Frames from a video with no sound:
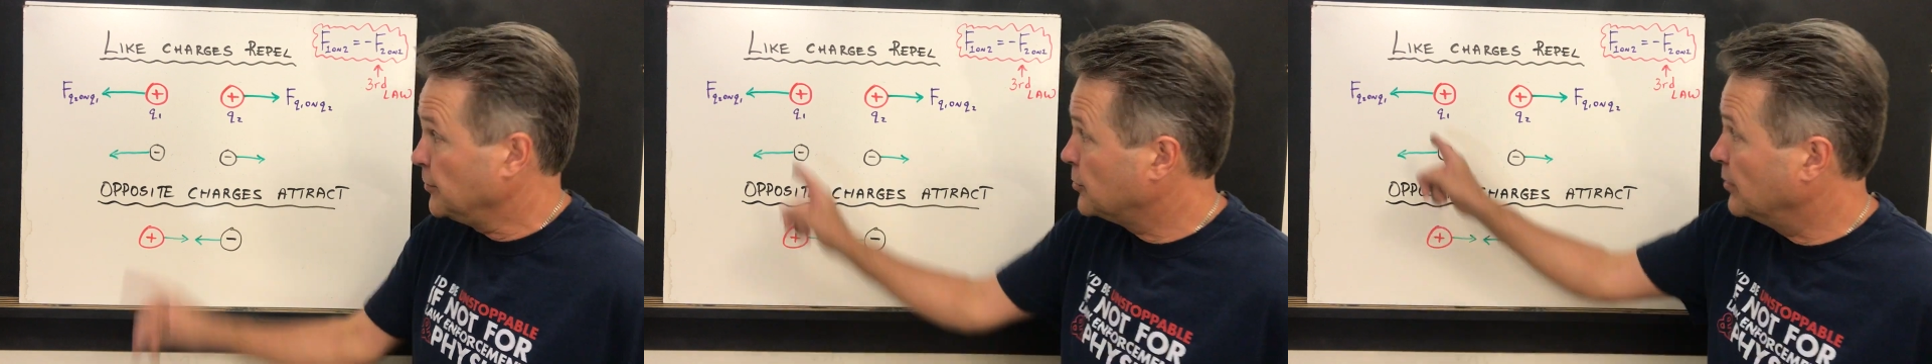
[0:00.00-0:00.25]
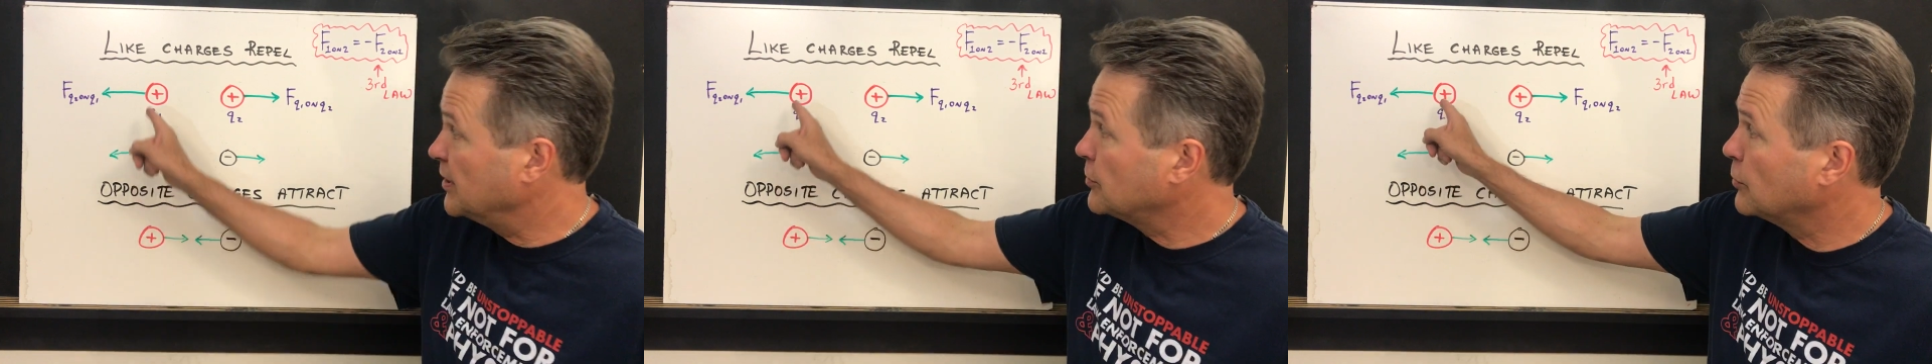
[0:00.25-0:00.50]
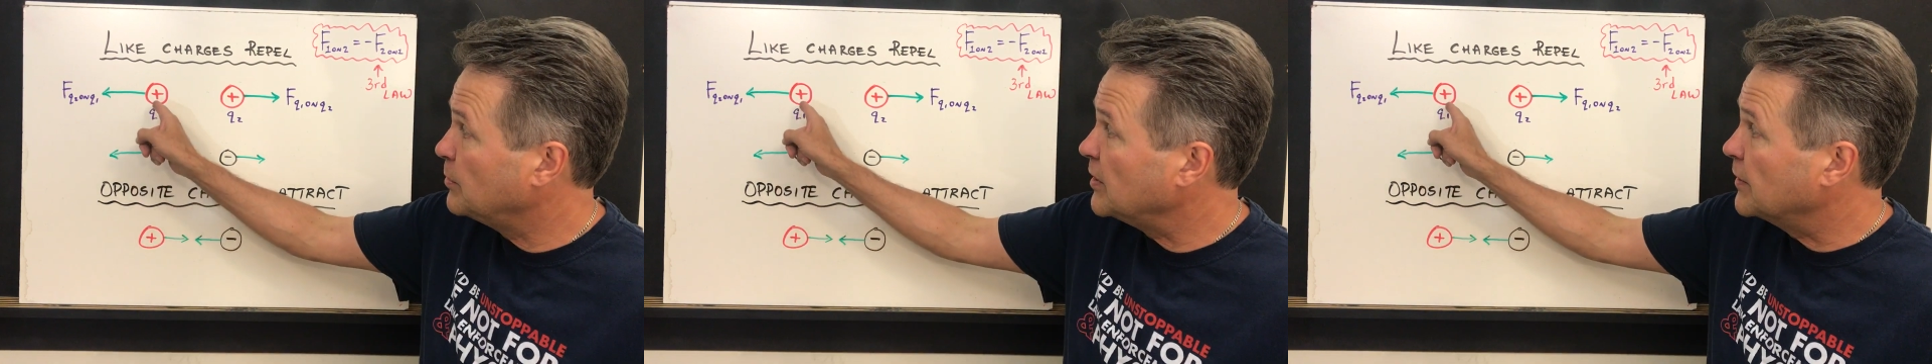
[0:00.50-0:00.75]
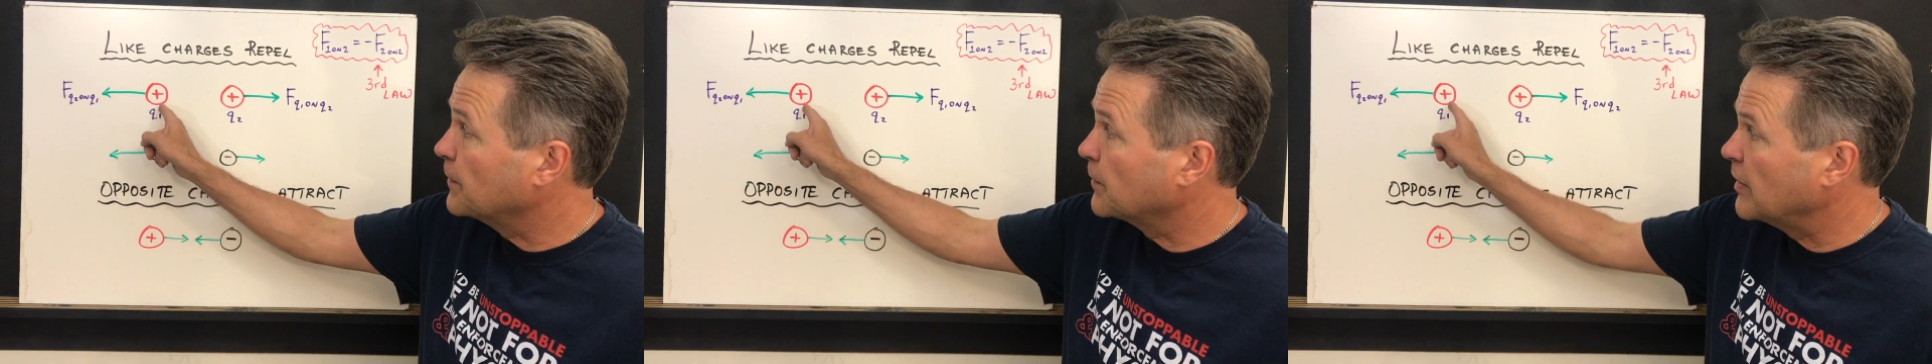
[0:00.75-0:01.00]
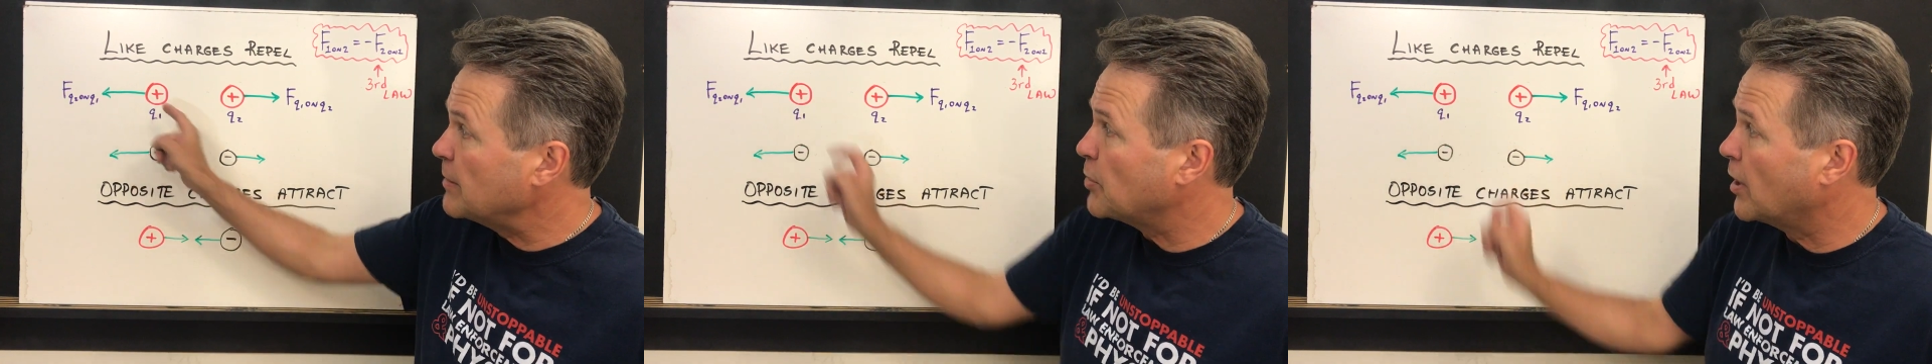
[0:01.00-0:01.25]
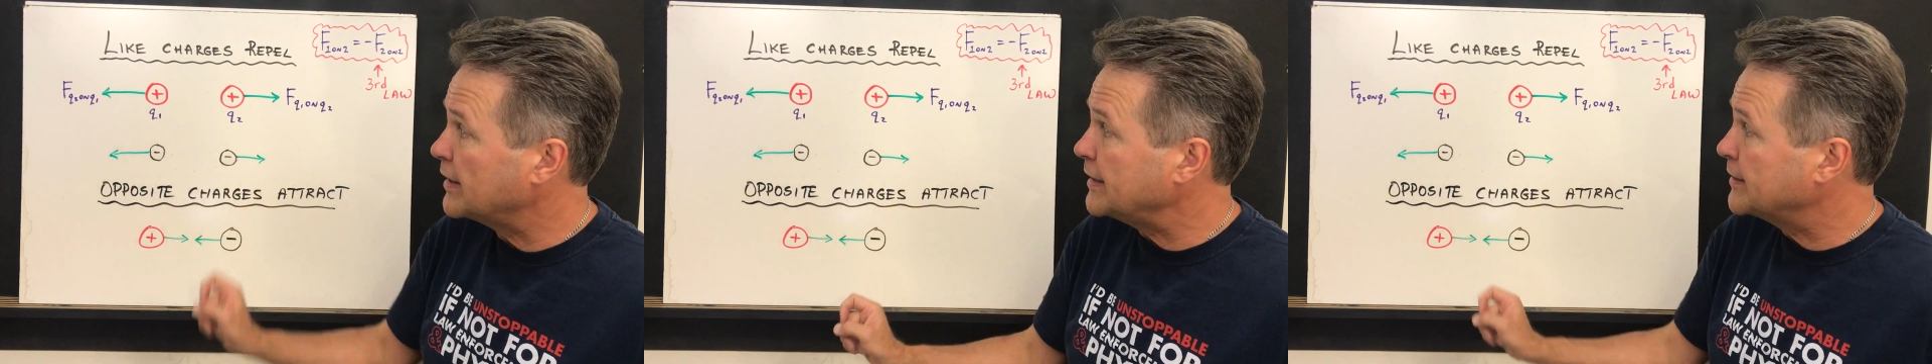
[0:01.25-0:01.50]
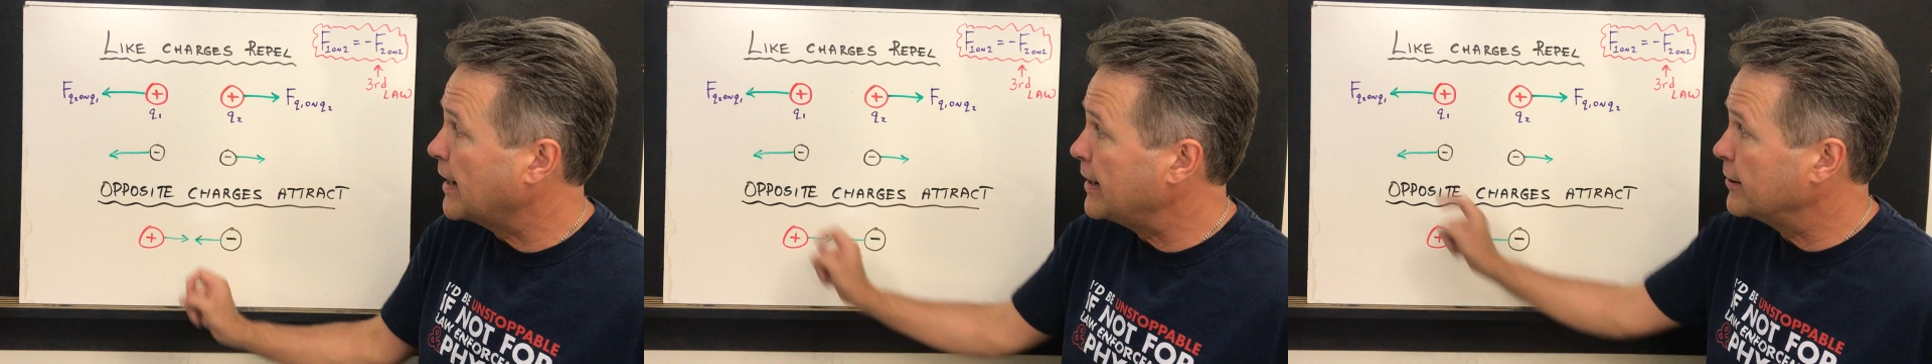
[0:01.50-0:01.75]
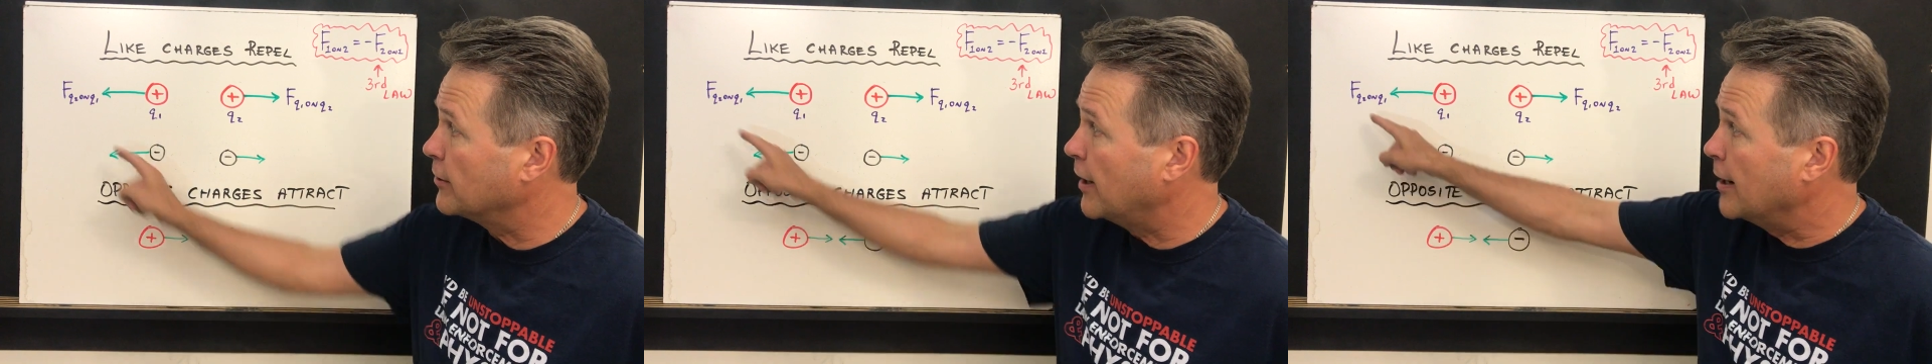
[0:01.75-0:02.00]
So this would be the free body
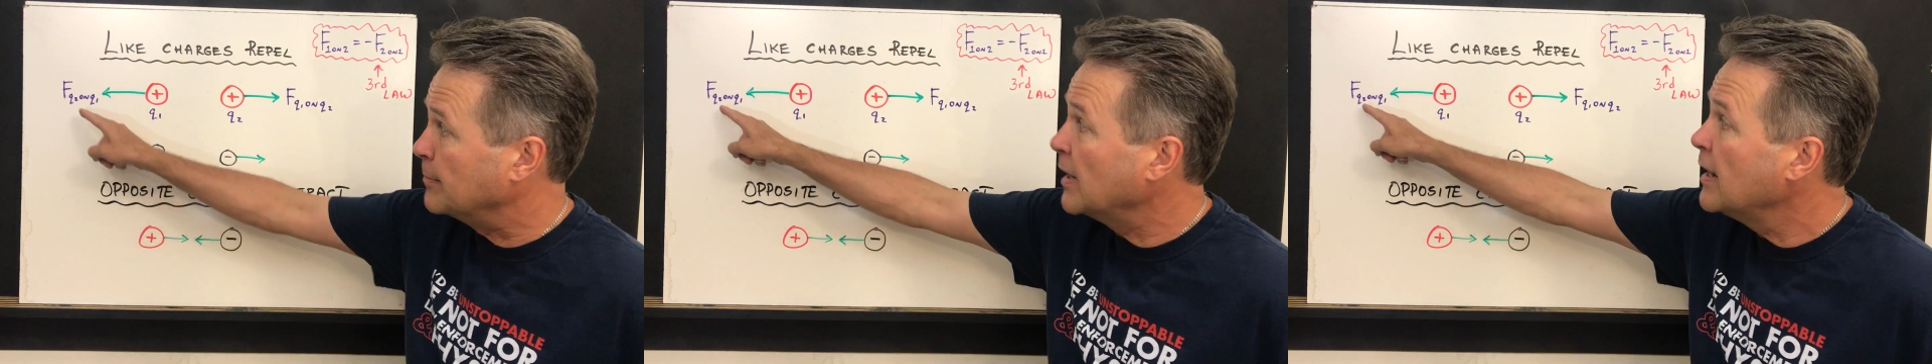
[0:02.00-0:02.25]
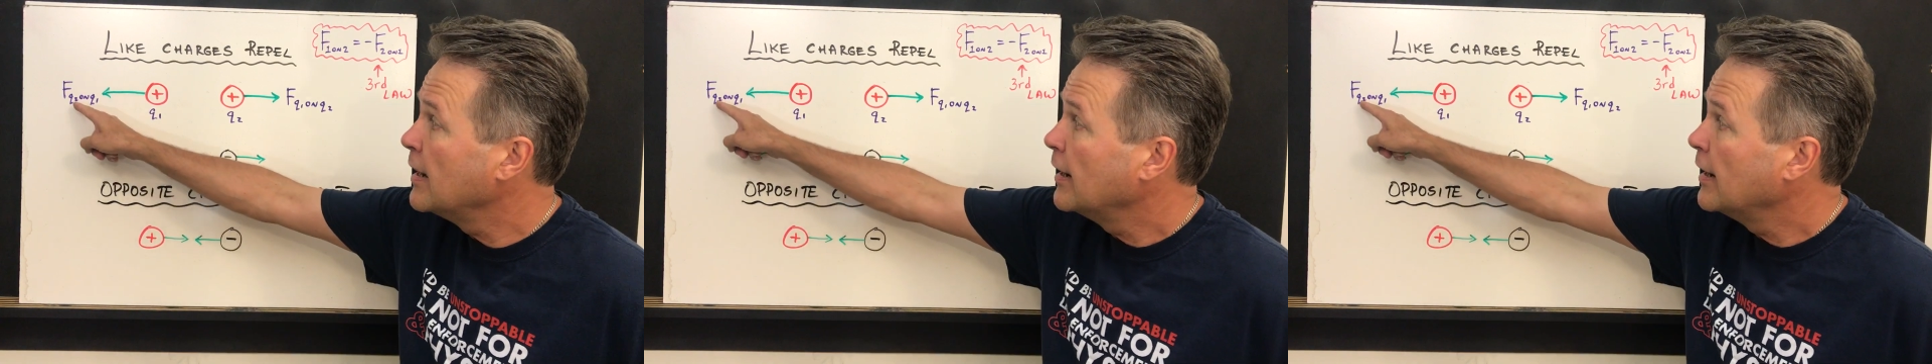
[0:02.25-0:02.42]
diagram